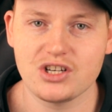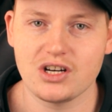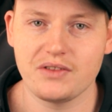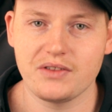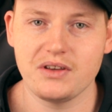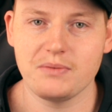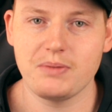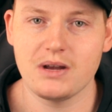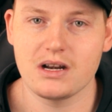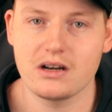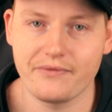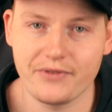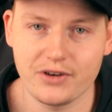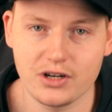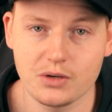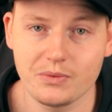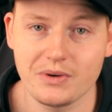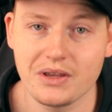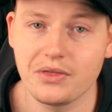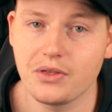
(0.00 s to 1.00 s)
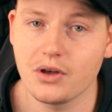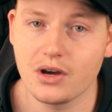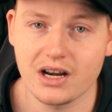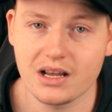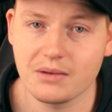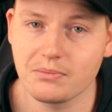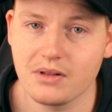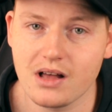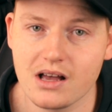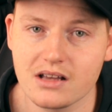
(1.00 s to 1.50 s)
and I think Penrith are going to win
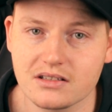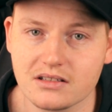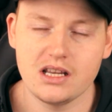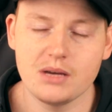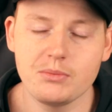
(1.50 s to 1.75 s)
13+.